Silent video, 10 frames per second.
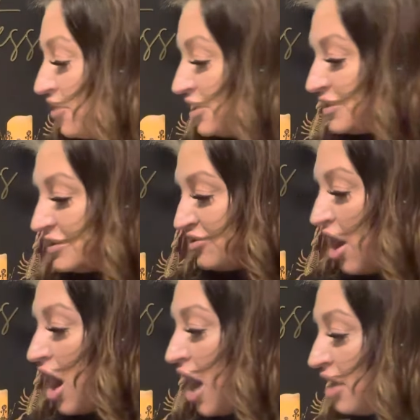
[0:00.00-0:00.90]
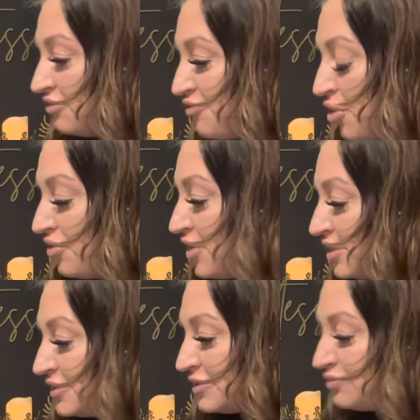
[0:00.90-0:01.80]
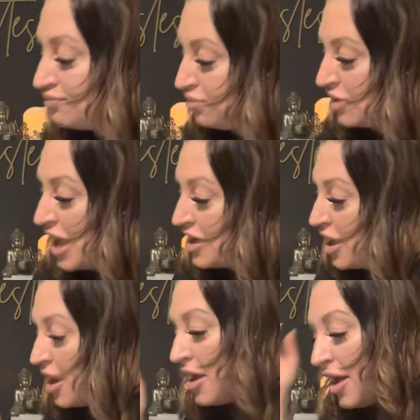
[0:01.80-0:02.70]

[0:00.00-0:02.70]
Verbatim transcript: this thought, for this playa,